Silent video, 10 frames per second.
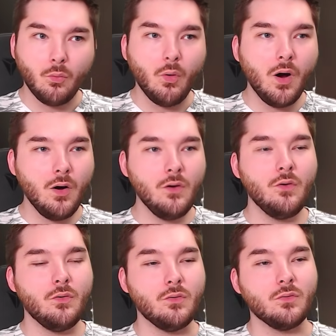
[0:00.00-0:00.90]

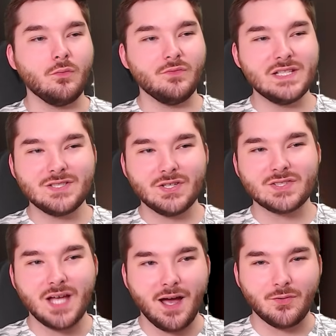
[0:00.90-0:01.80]
Whoa, this
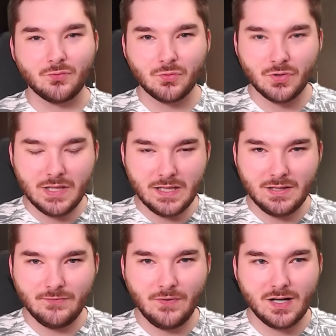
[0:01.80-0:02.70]
just got
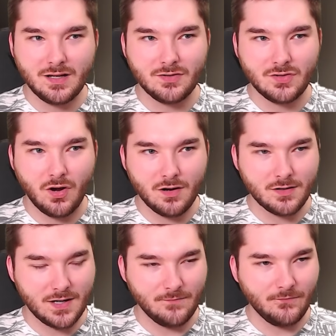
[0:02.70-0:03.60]
really fucking
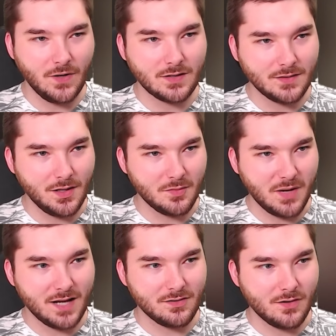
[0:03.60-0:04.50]
dark and fucked up
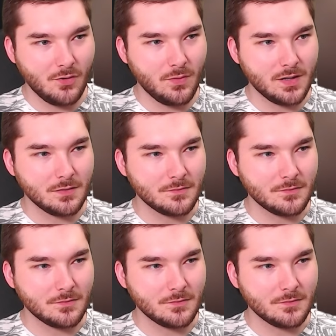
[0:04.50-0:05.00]
out of nowhere.